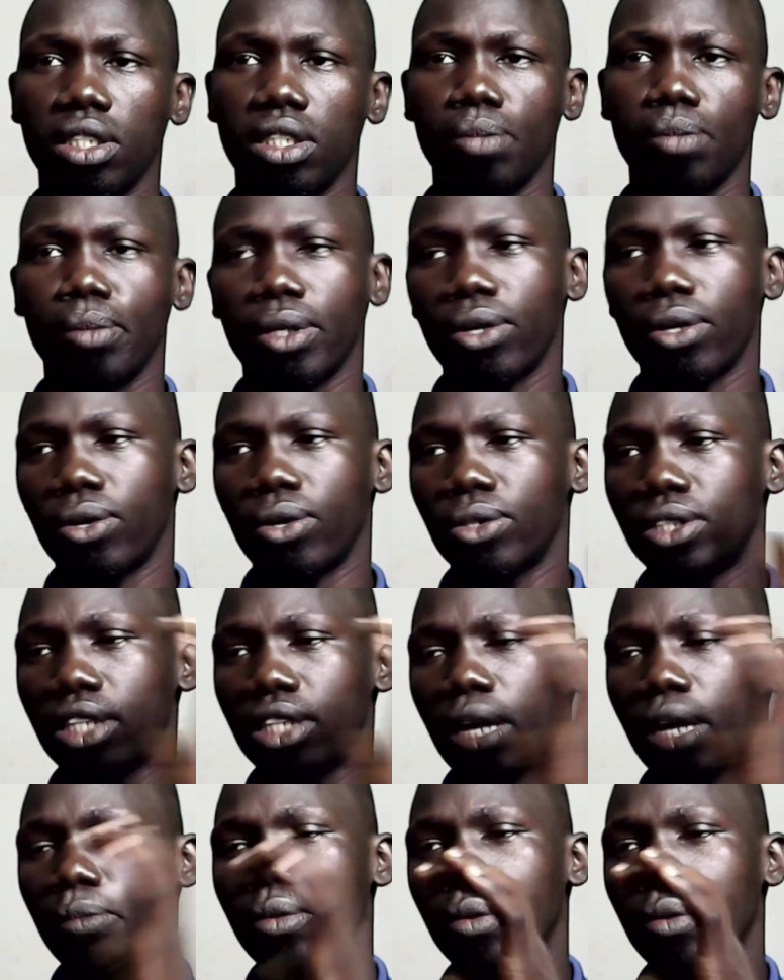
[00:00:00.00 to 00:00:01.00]
because
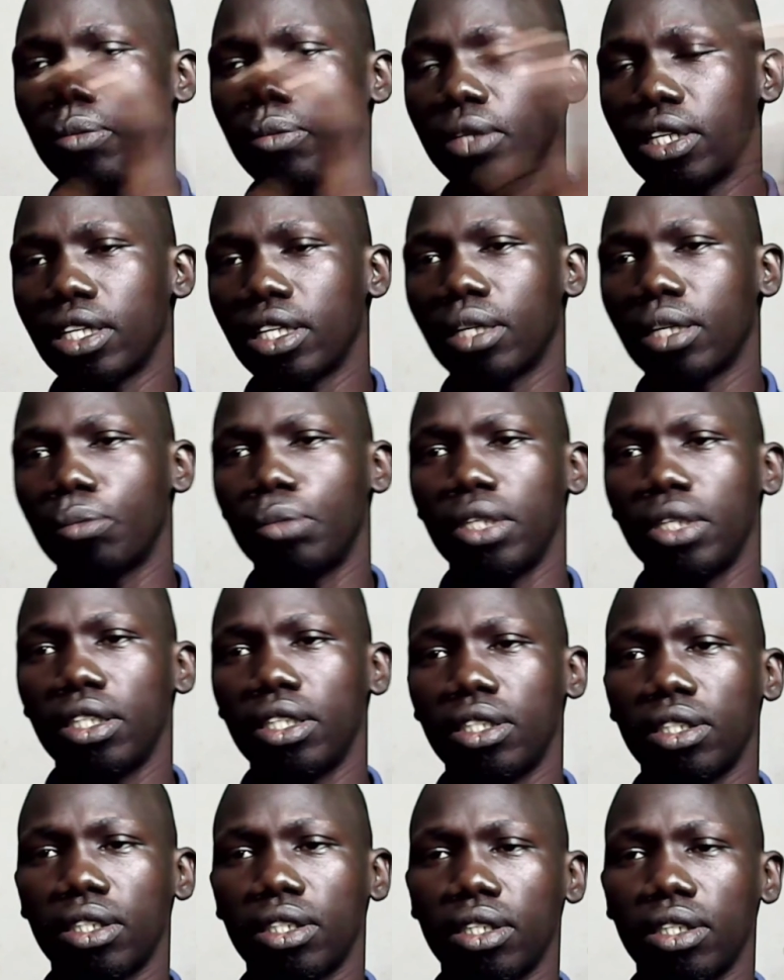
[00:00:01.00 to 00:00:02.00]
some of the
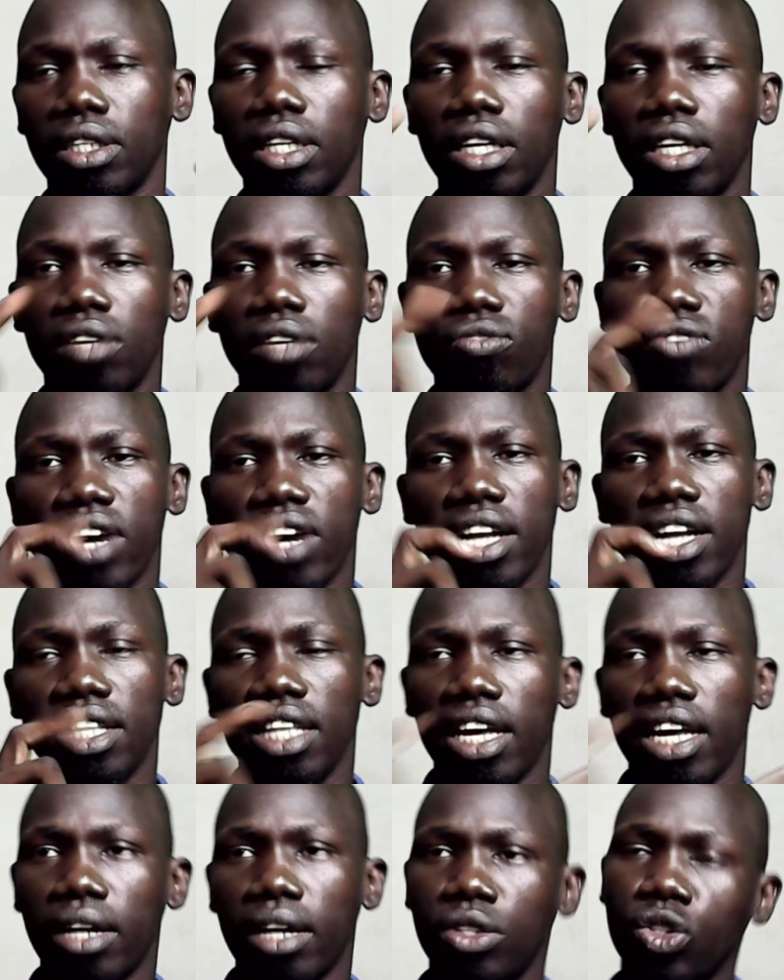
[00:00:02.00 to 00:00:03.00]
computer file
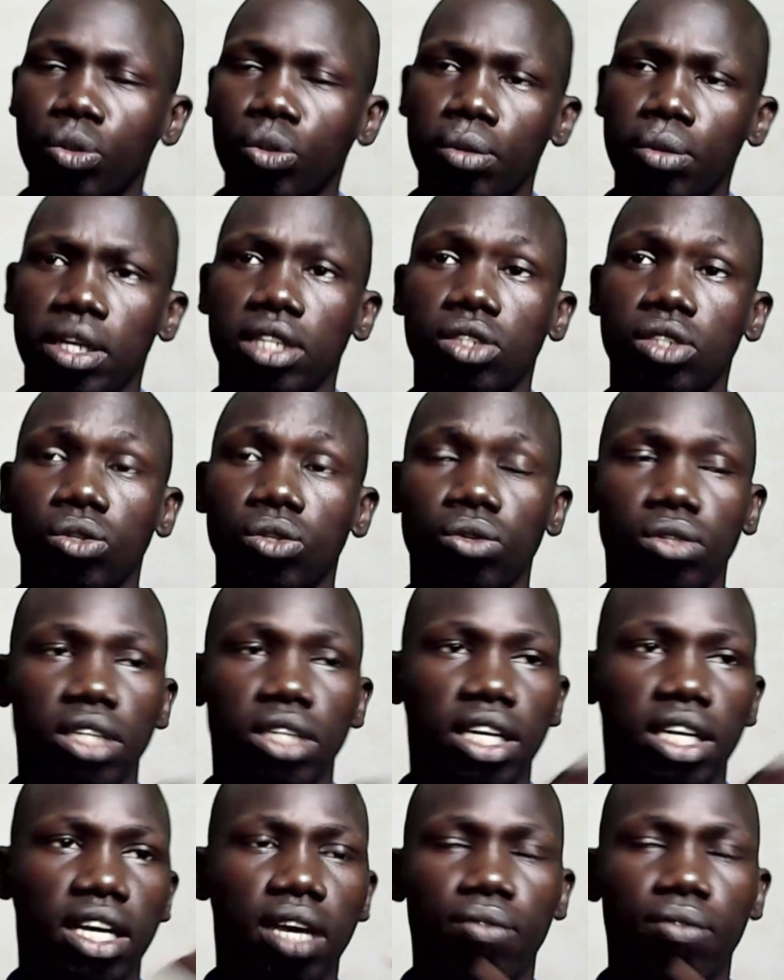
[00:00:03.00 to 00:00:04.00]
they are too many so
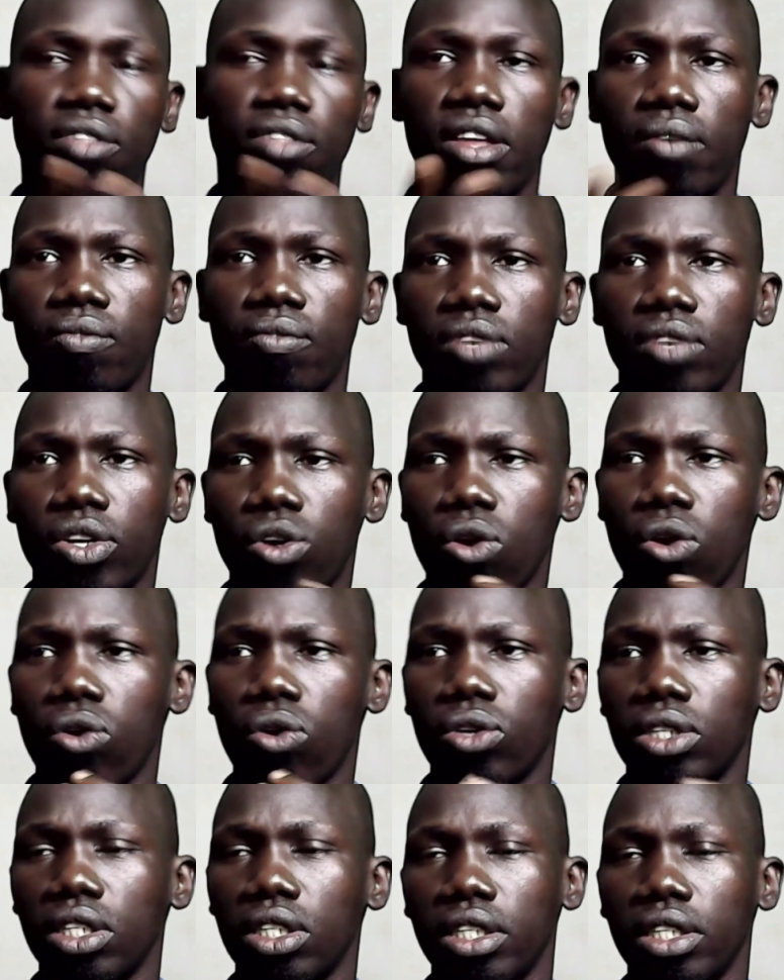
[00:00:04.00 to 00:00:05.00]
they give them
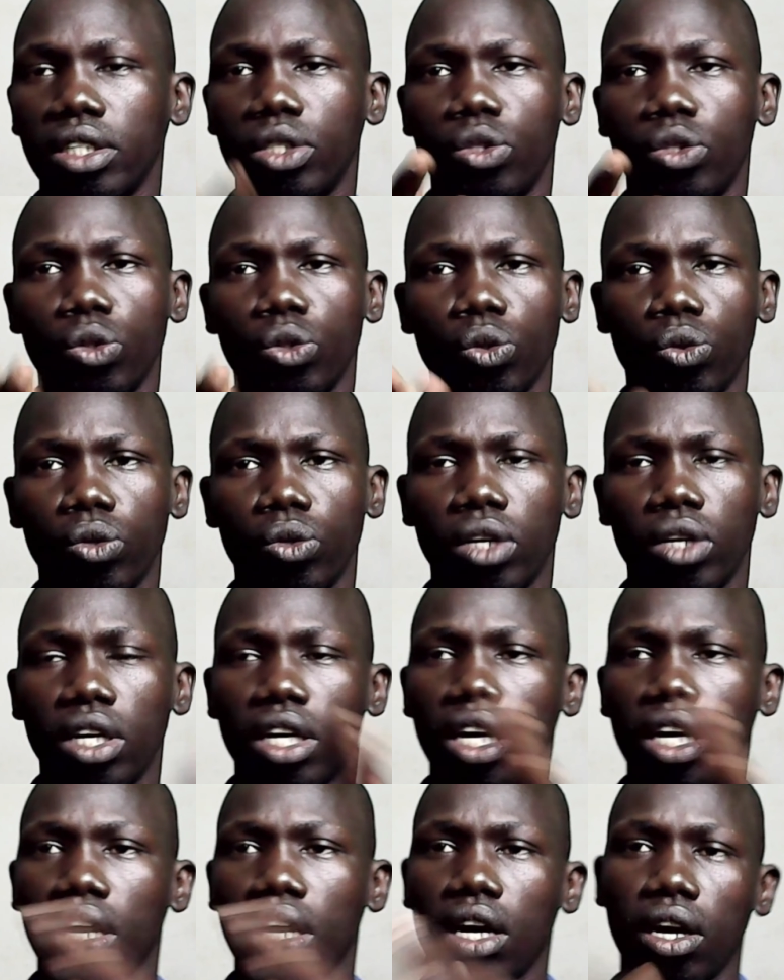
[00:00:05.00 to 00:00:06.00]
code to
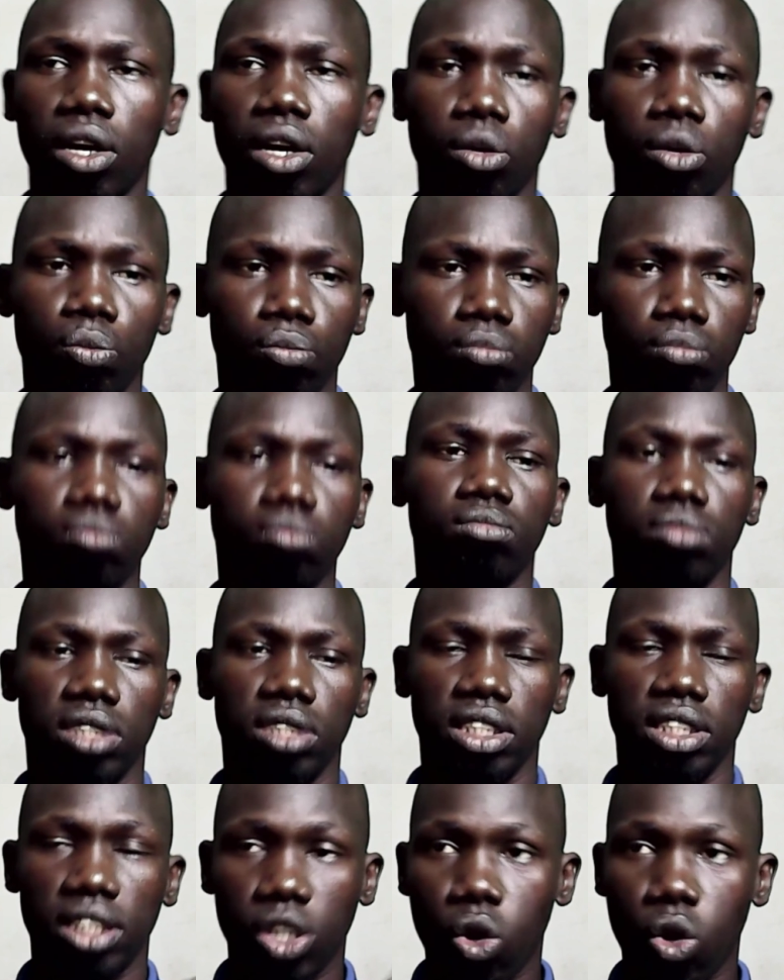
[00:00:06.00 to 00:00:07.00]
uh,
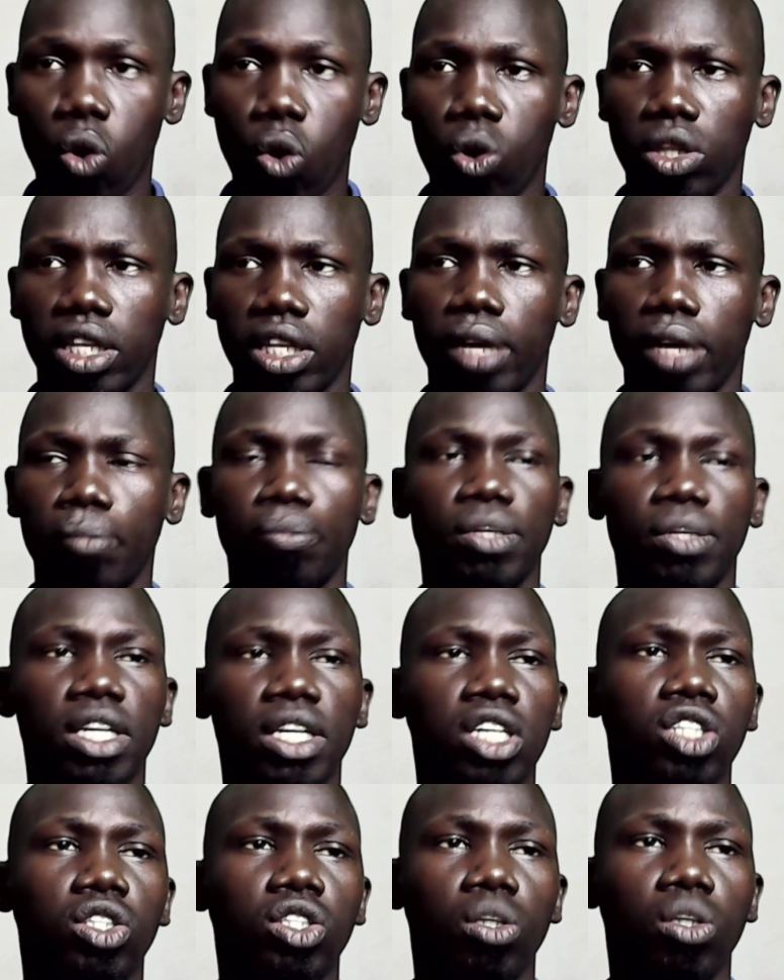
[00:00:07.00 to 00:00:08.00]
call them
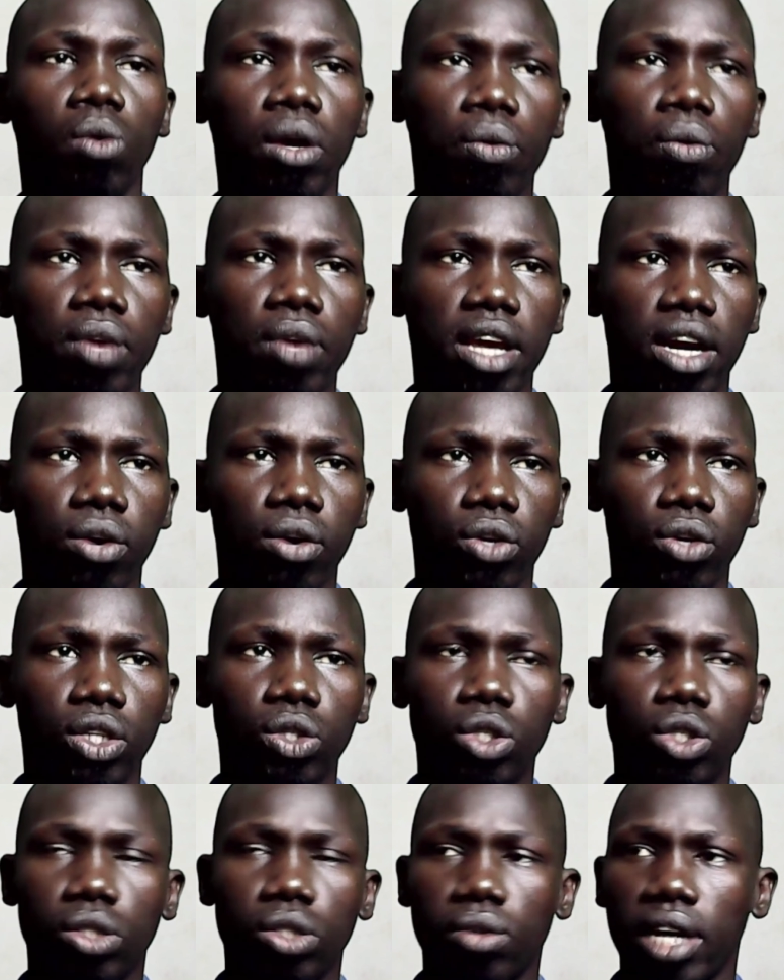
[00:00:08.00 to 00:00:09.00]
so what we are going to
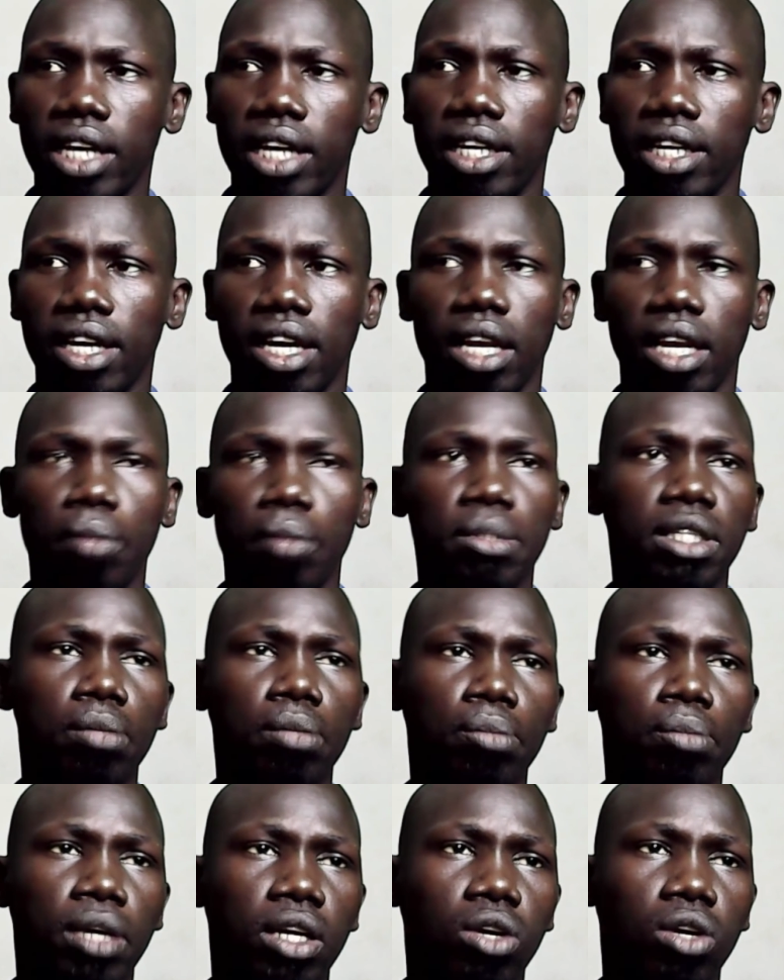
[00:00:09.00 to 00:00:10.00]
use right here let me
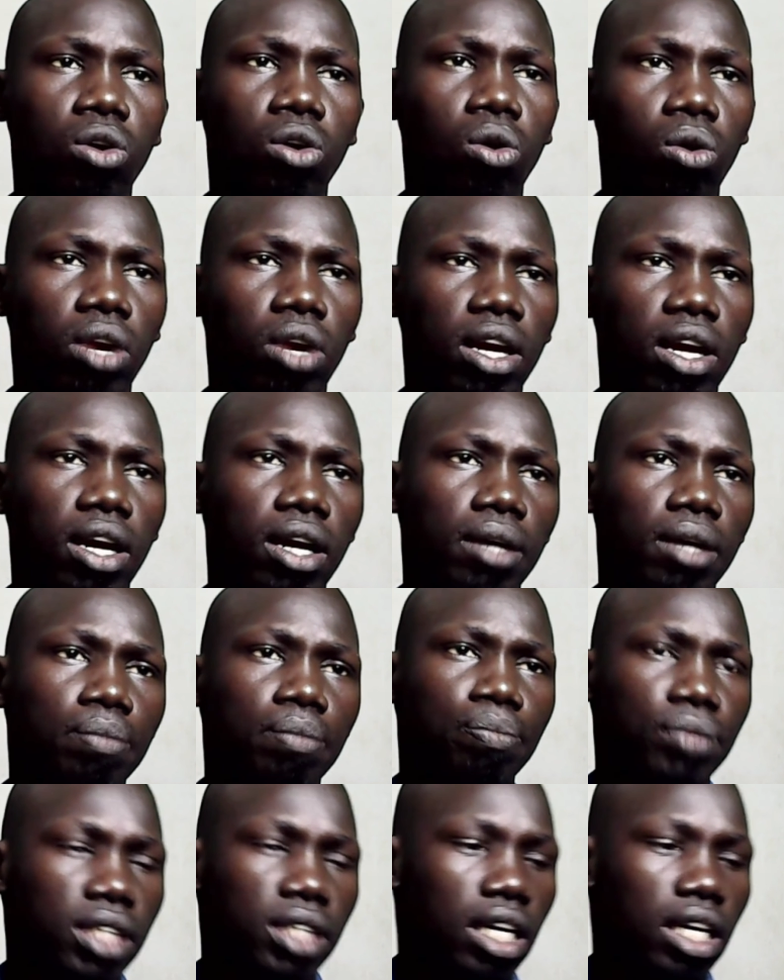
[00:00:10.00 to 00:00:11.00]
simply call uh,
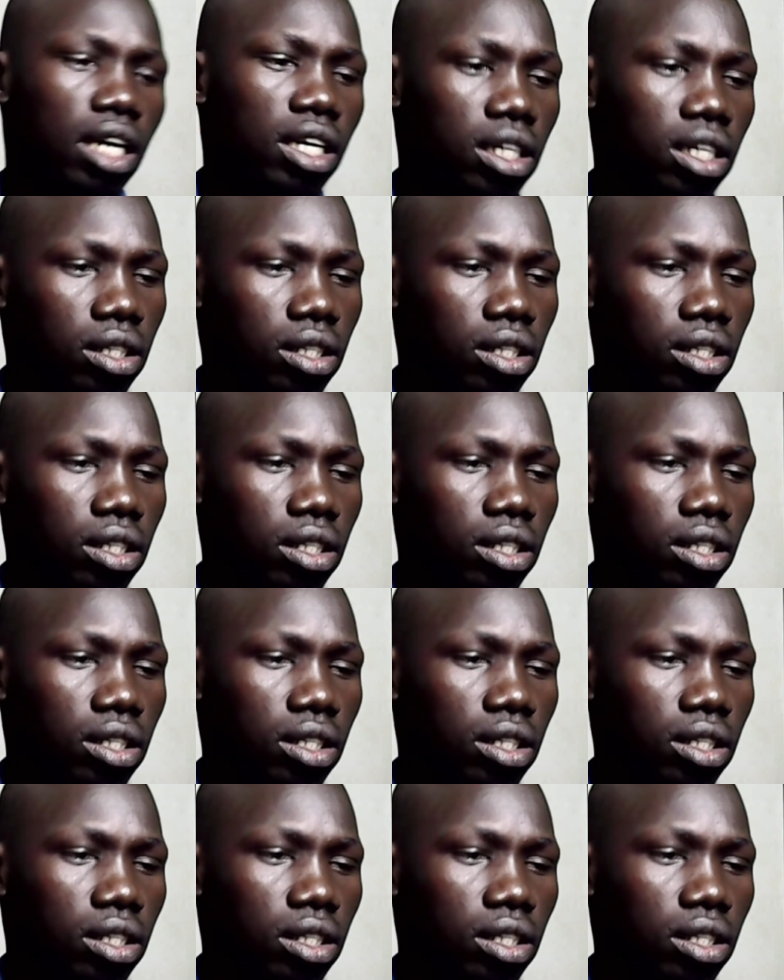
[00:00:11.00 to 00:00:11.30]
uh,